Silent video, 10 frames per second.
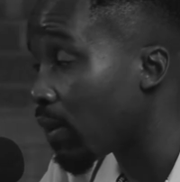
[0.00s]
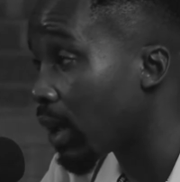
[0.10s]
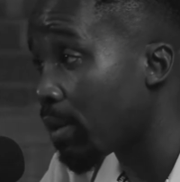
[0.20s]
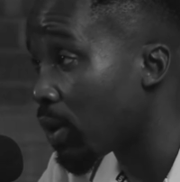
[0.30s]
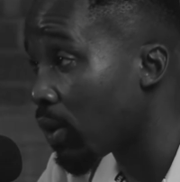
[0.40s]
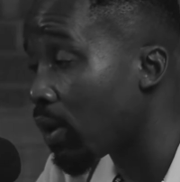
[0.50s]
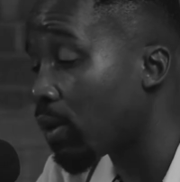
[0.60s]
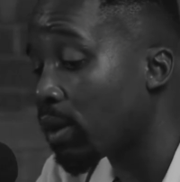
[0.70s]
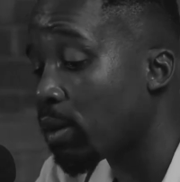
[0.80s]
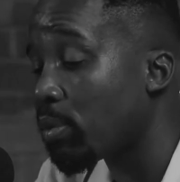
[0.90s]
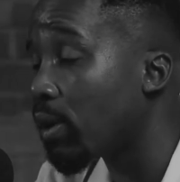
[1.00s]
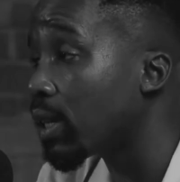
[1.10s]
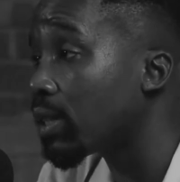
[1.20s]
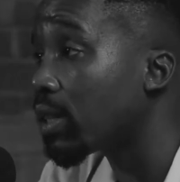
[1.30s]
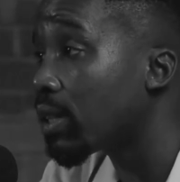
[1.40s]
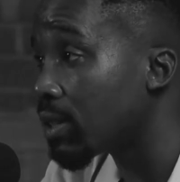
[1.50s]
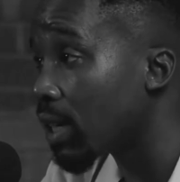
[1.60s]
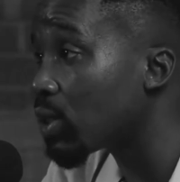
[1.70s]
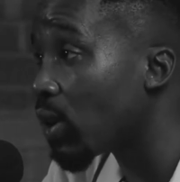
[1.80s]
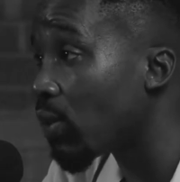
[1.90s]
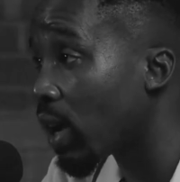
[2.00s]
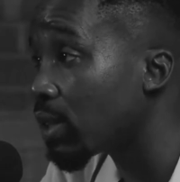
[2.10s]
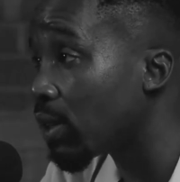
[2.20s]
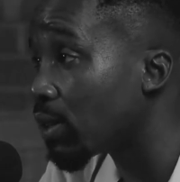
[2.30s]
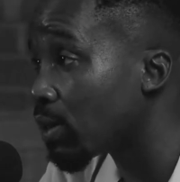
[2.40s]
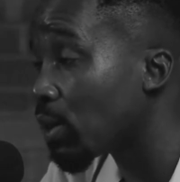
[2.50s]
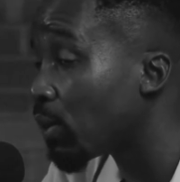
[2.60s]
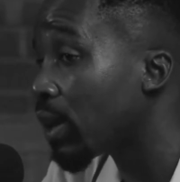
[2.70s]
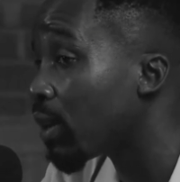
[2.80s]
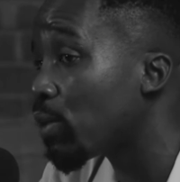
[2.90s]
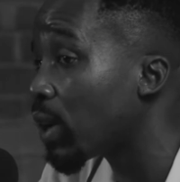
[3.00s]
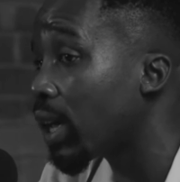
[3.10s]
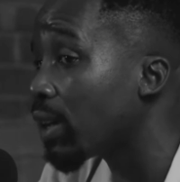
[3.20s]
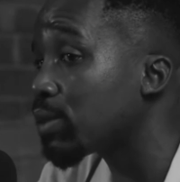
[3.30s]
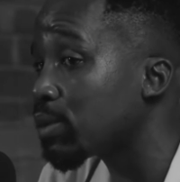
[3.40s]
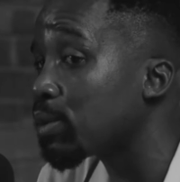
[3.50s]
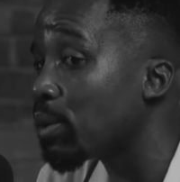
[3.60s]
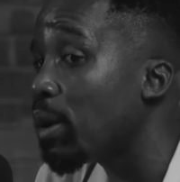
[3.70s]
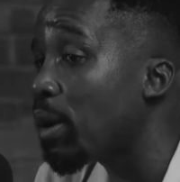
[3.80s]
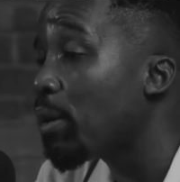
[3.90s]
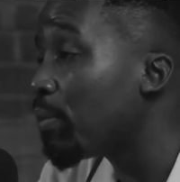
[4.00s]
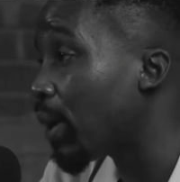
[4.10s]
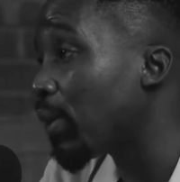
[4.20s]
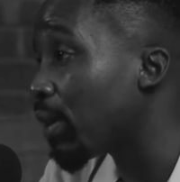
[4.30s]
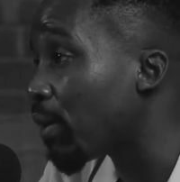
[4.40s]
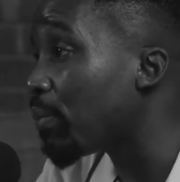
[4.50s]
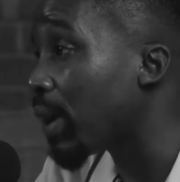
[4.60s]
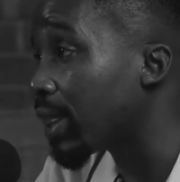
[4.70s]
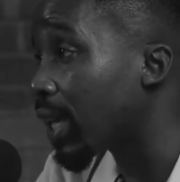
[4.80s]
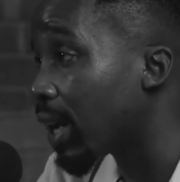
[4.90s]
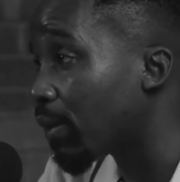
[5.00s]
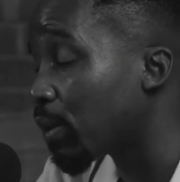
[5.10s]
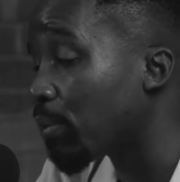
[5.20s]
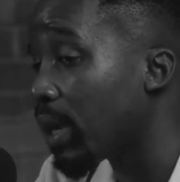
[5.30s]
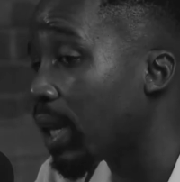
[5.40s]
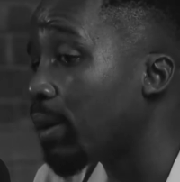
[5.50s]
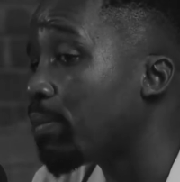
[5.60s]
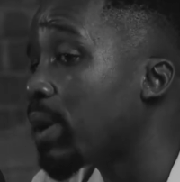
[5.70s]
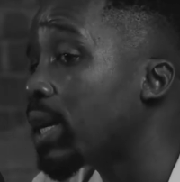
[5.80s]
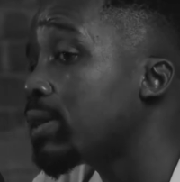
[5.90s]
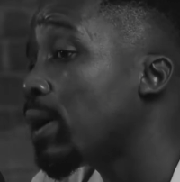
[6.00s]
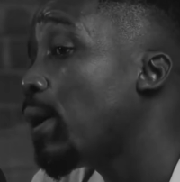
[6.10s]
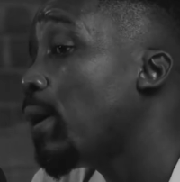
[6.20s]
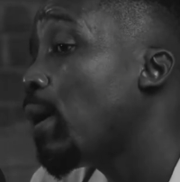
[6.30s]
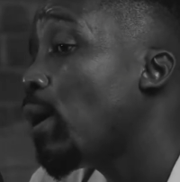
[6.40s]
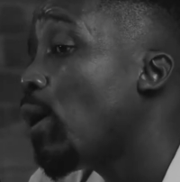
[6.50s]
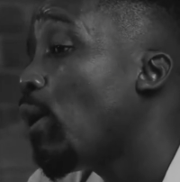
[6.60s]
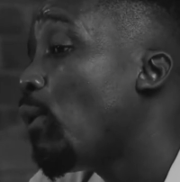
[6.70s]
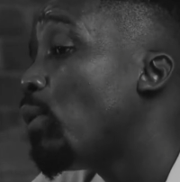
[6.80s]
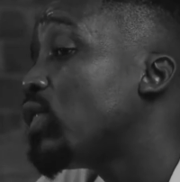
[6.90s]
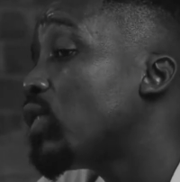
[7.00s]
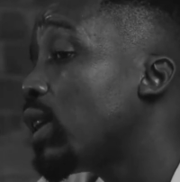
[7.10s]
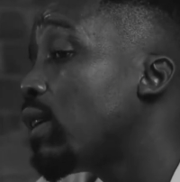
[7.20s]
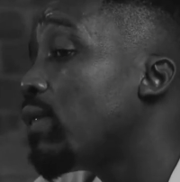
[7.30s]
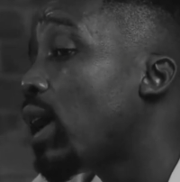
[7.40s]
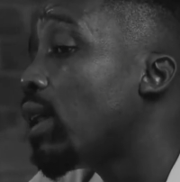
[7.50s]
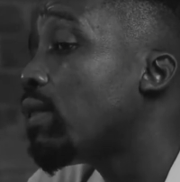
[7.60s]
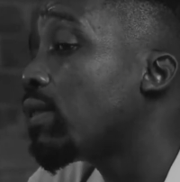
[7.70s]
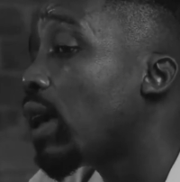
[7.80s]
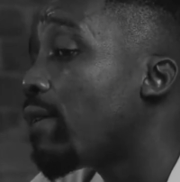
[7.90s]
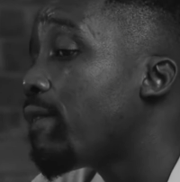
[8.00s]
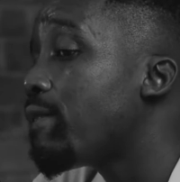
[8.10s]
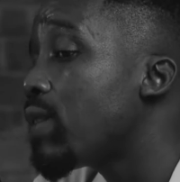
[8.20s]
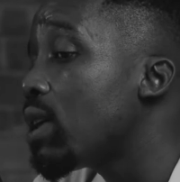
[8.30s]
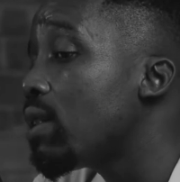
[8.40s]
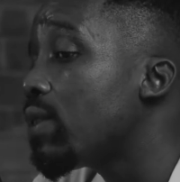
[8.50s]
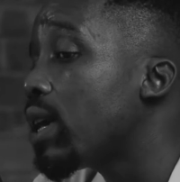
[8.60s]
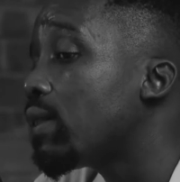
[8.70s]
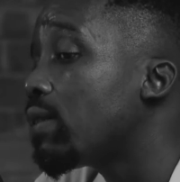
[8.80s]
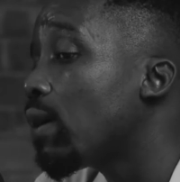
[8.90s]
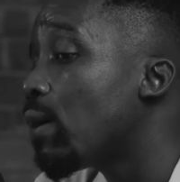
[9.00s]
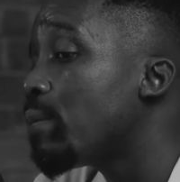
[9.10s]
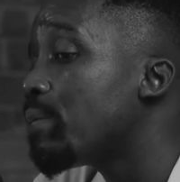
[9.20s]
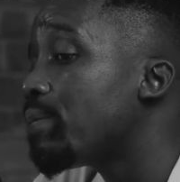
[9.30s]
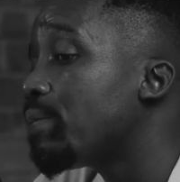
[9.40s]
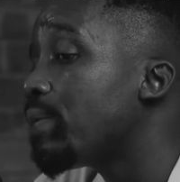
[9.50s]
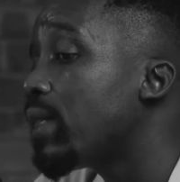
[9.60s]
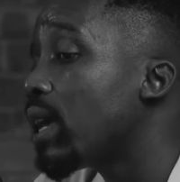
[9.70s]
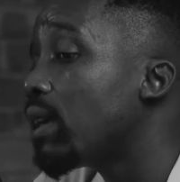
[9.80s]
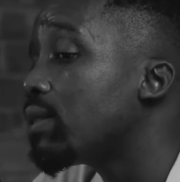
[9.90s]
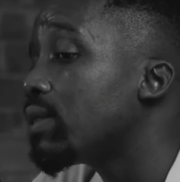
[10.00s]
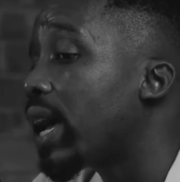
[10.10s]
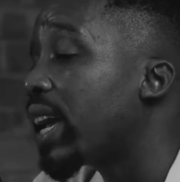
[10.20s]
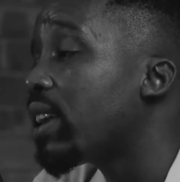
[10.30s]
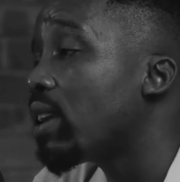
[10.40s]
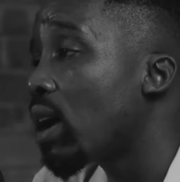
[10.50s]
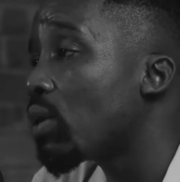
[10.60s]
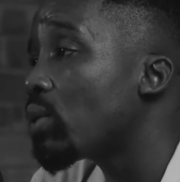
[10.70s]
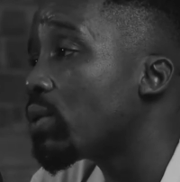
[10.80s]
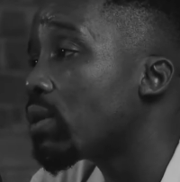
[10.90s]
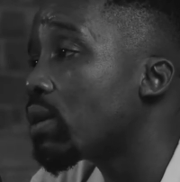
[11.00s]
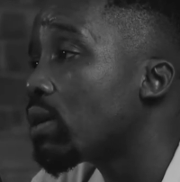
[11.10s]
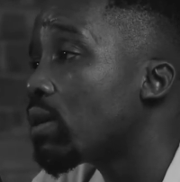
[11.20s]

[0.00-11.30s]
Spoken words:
don't get me wrong on that point. It's actually right on its own. Everyone has to play whatever part they have to play. But with gender violence, I feel that there is like a narrowed